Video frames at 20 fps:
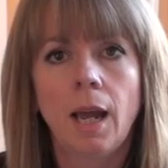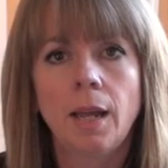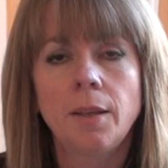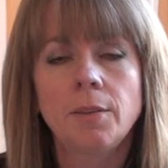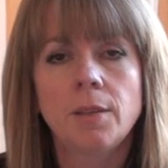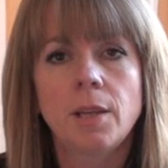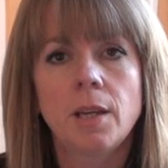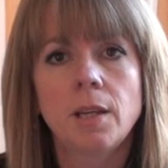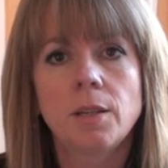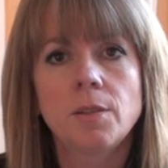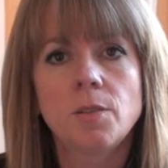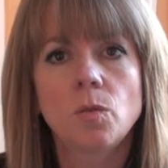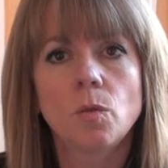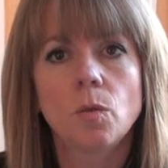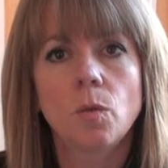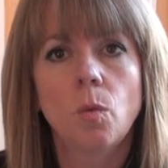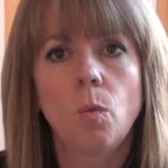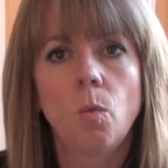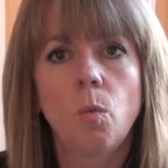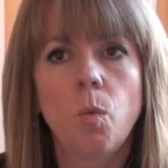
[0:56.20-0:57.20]
And
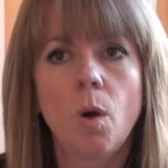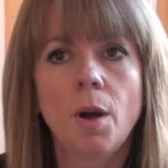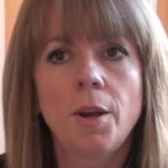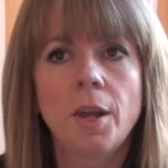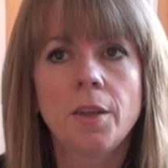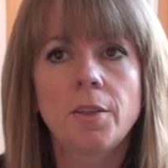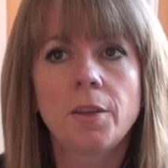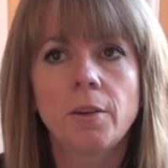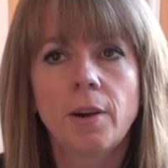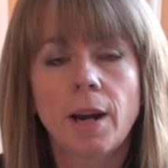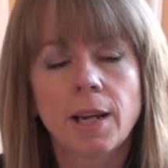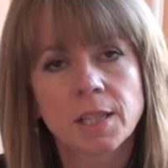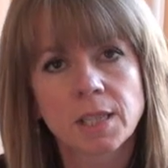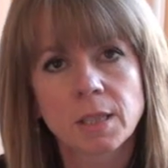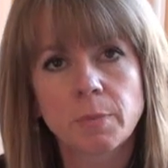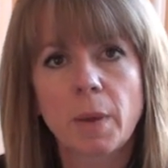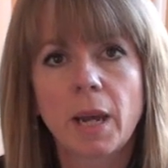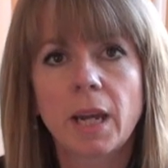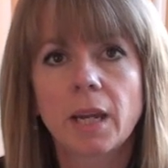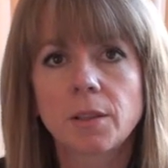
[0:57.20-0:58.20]
there's one other
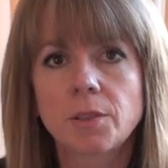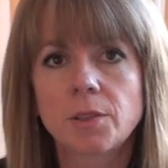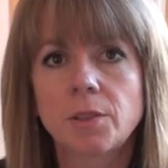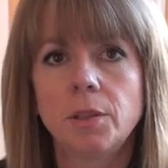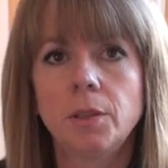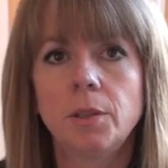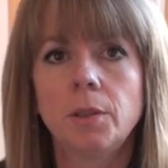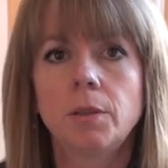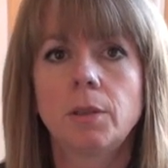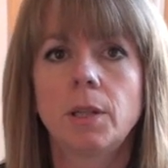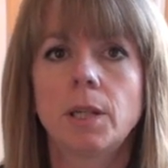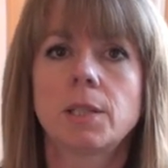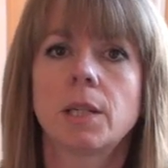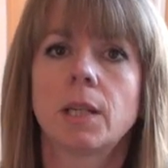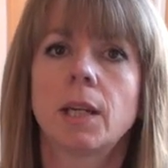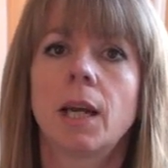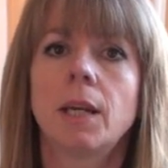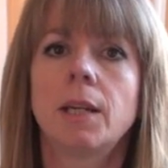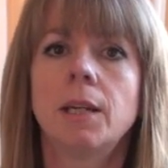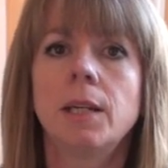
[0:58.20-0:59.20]
aspect to
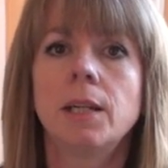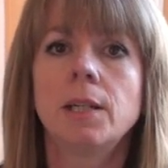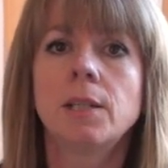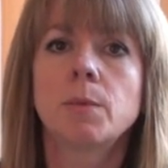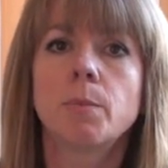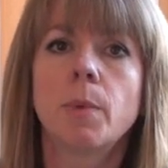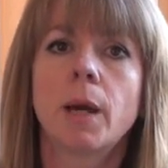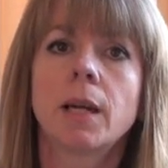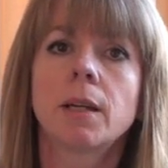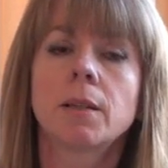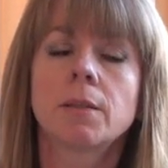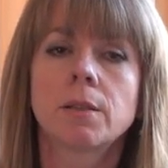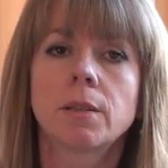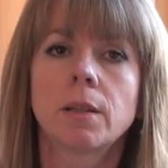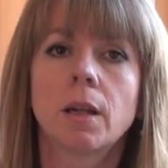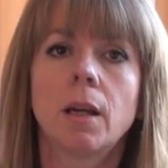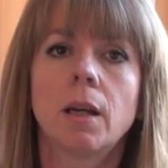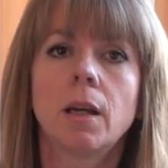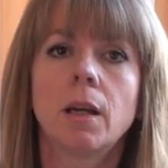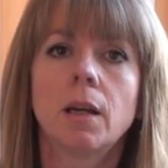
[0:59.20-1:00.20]
getting our needs
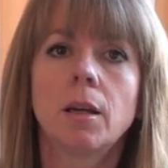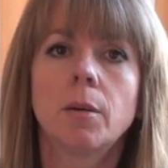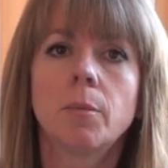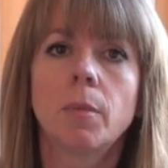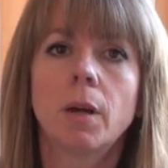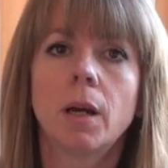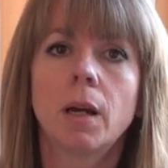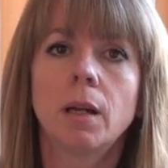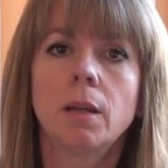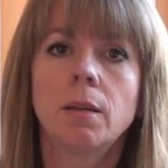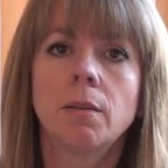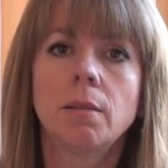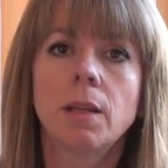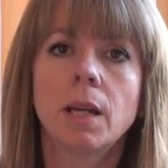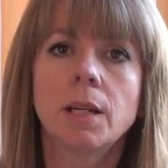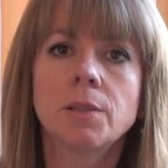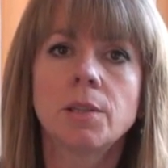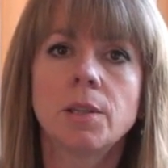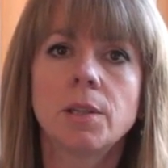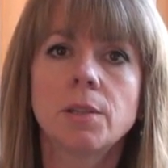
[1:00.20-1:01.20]
met, and
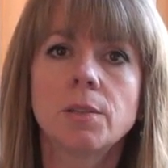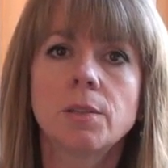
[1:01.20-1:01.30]
that